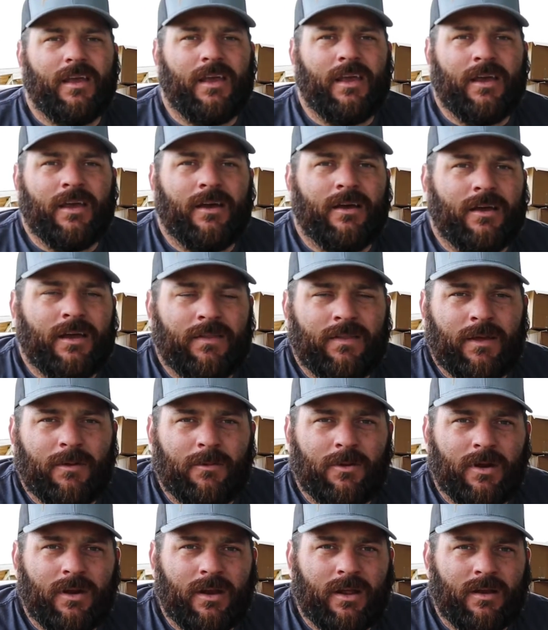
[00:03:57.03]
and they
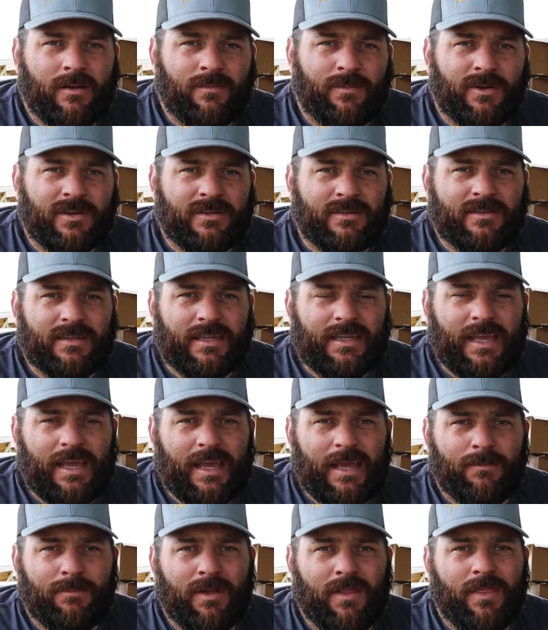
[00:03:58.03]
would have done as much as they
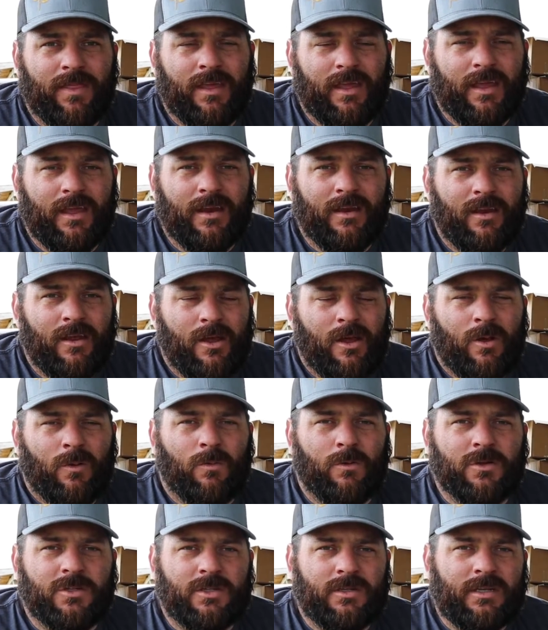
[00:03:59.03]
can. But then
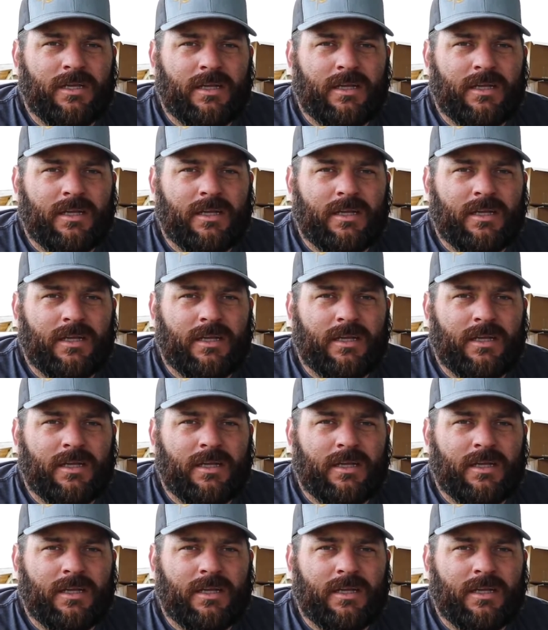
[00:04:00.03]
once you